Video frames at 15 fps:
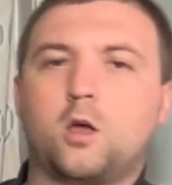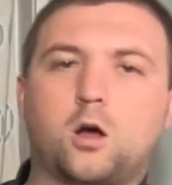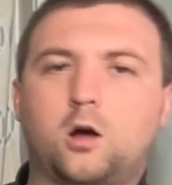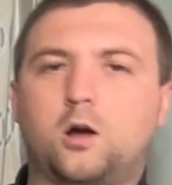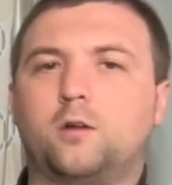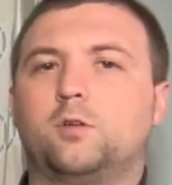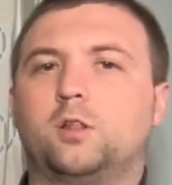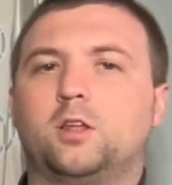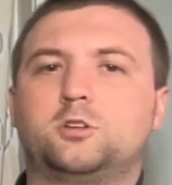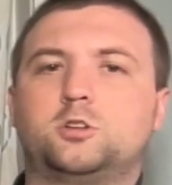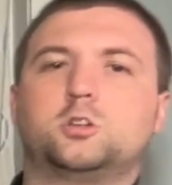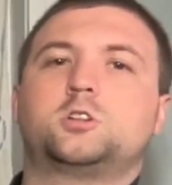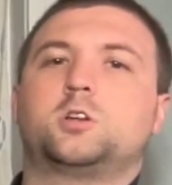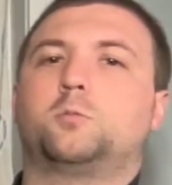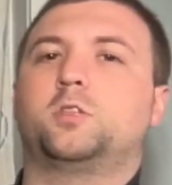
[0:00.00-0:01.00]
Our
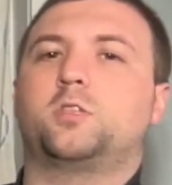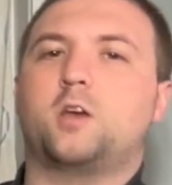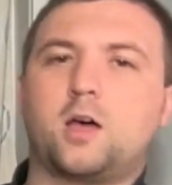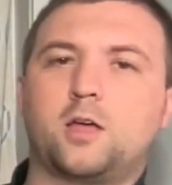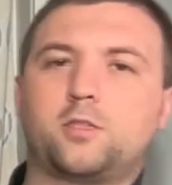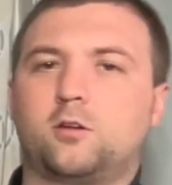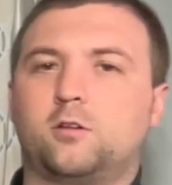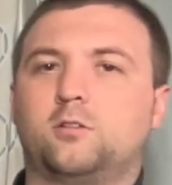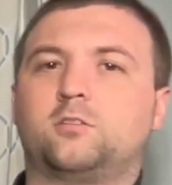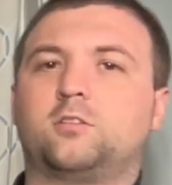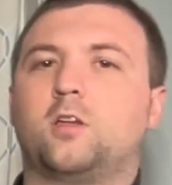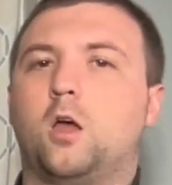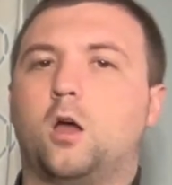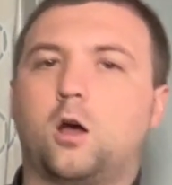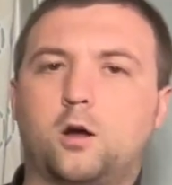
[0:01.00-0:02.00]
relationship with others,
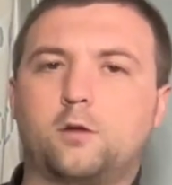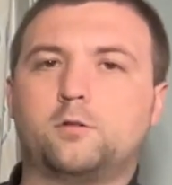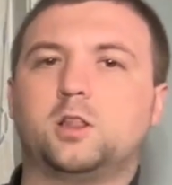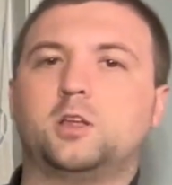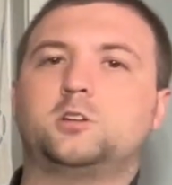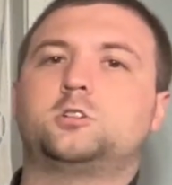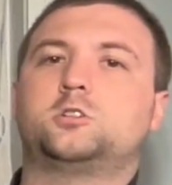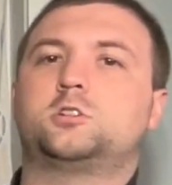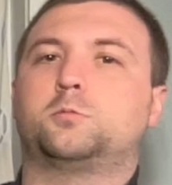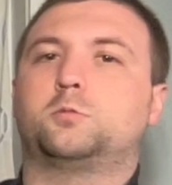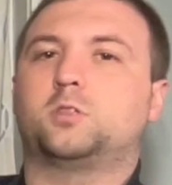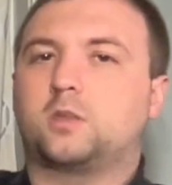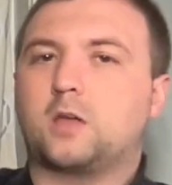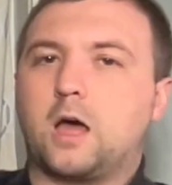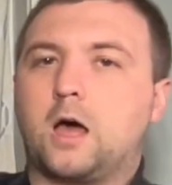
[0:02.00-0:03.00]
our relationship
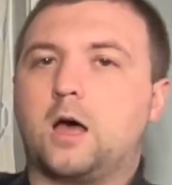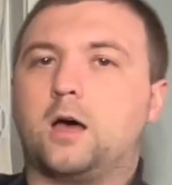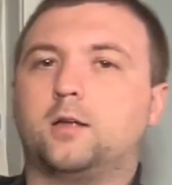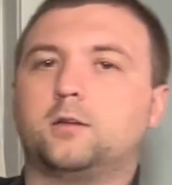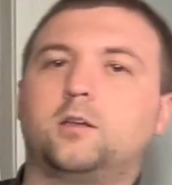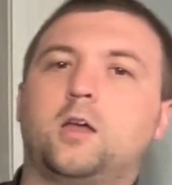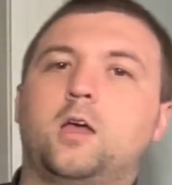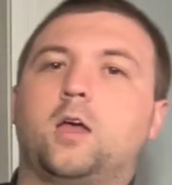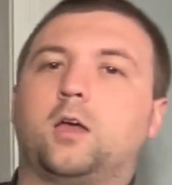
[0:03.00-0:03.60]
with God,